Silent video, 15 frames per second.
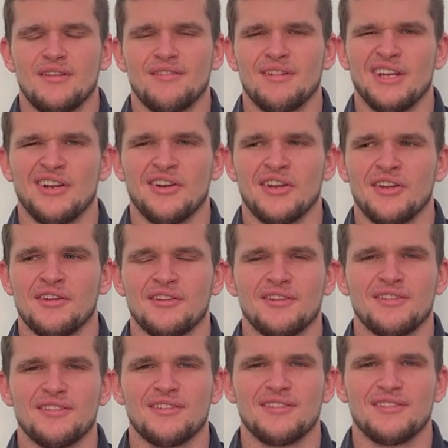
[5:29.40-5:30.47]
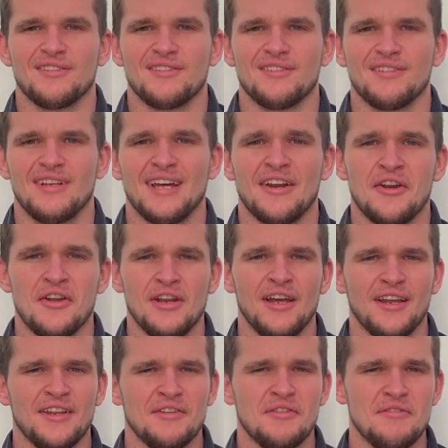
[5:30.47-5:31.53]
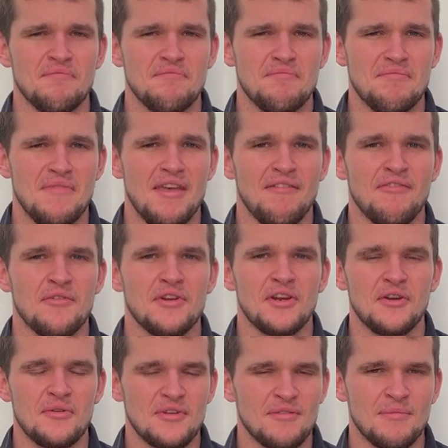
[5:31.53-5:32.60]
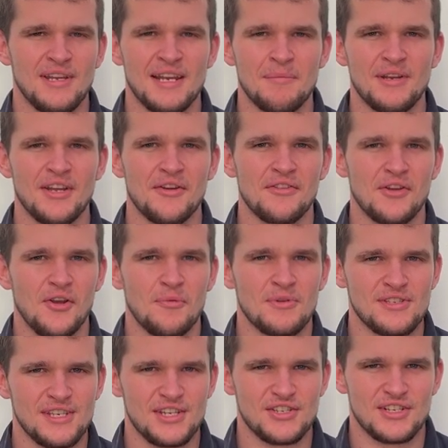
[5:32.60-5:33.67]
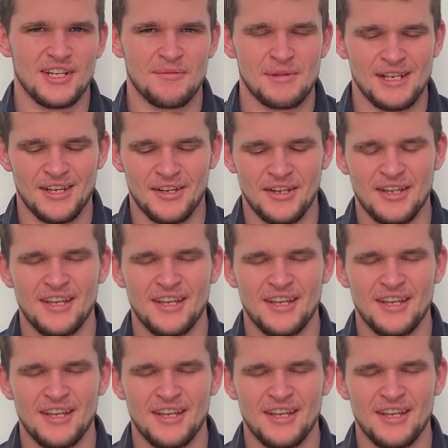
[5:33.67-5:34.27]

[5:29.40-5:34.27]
I don't know, like, if you agree with me, let me know in the comment section down below.